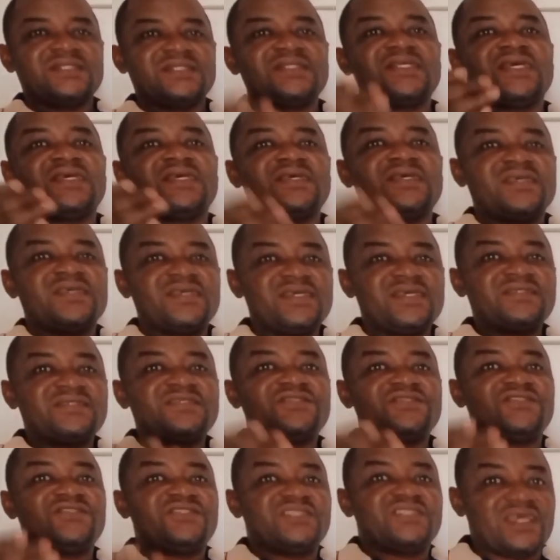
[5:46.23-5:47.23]
the
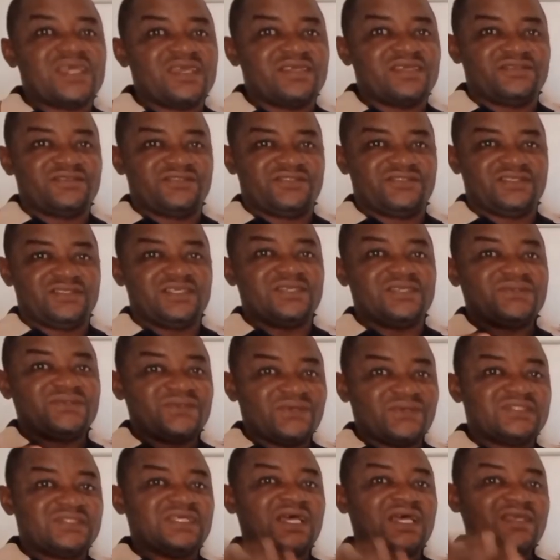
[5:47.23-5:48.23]
heat change, the
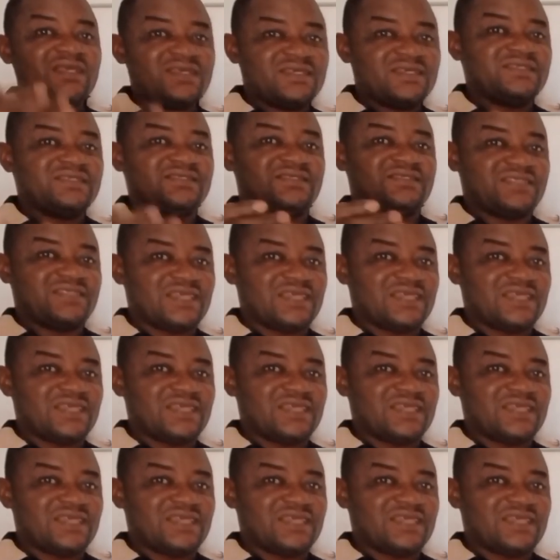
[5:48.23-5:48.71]
total heat